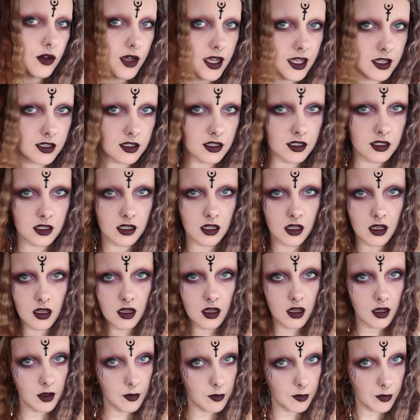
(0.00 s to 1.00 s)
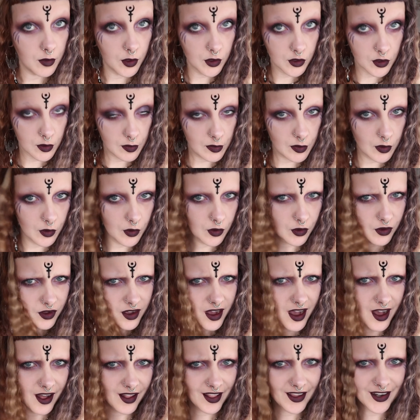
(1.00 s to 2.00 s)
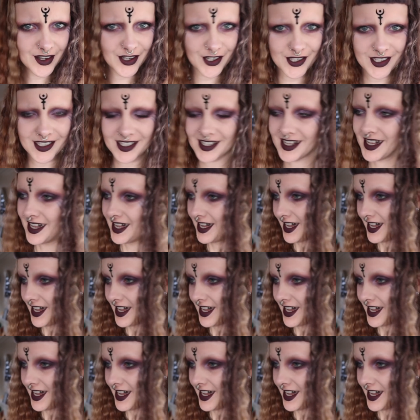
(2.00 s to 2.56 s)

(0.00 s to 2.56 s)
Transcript: has multiple colors.